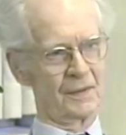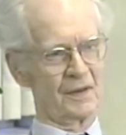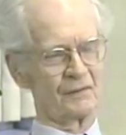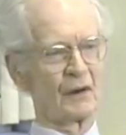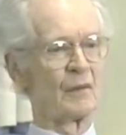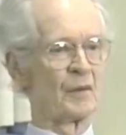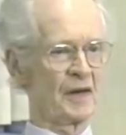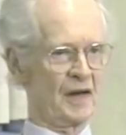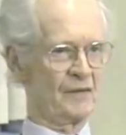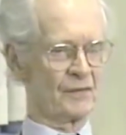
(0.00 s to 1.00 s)
Now, verbal
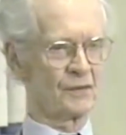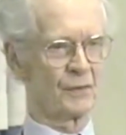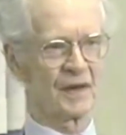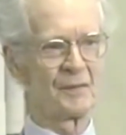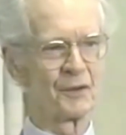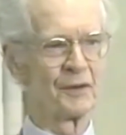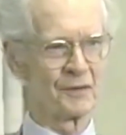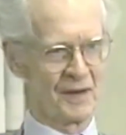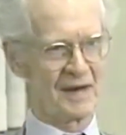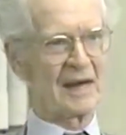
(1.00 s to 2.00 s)
behavior is what I'm
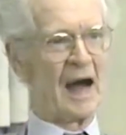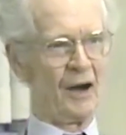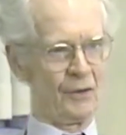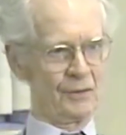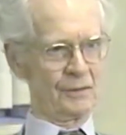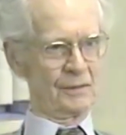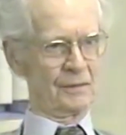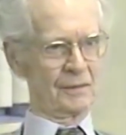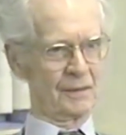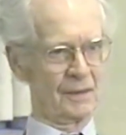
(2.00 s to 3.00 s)
doing right now.
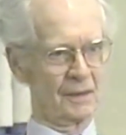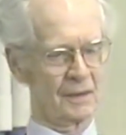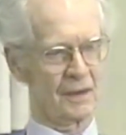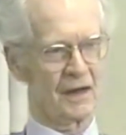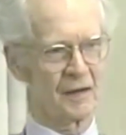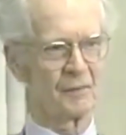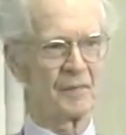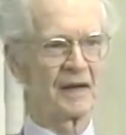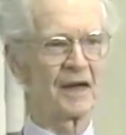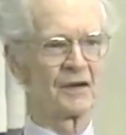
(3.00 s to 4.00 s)
I'm
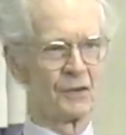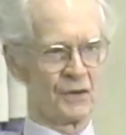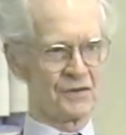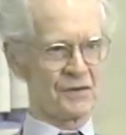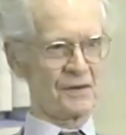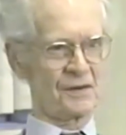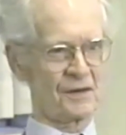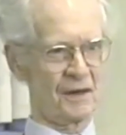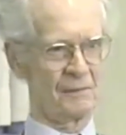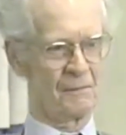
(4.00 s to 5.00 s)
making
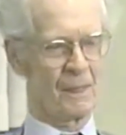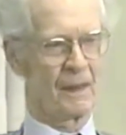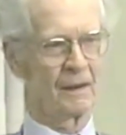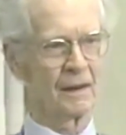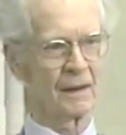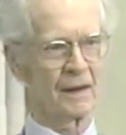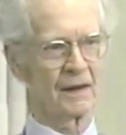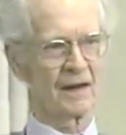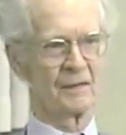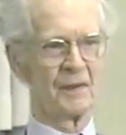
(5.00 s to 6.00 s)
noises.
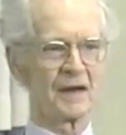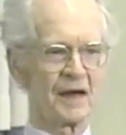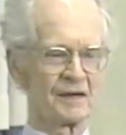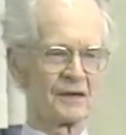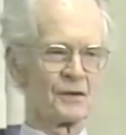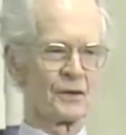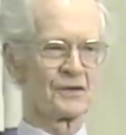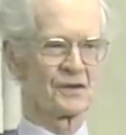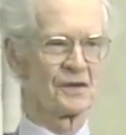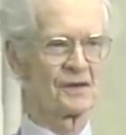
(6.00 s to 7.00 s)
And I'm making the
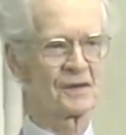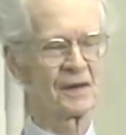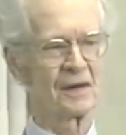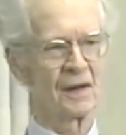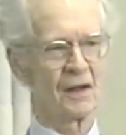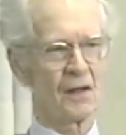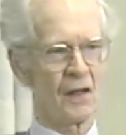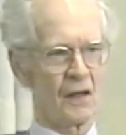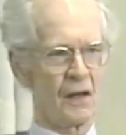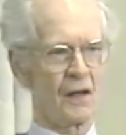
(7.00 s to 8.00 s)
noises
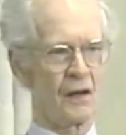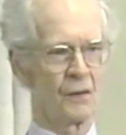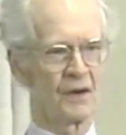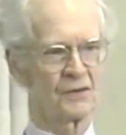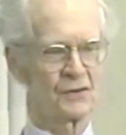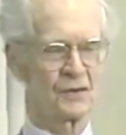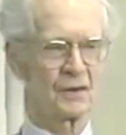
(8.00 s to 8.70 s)
which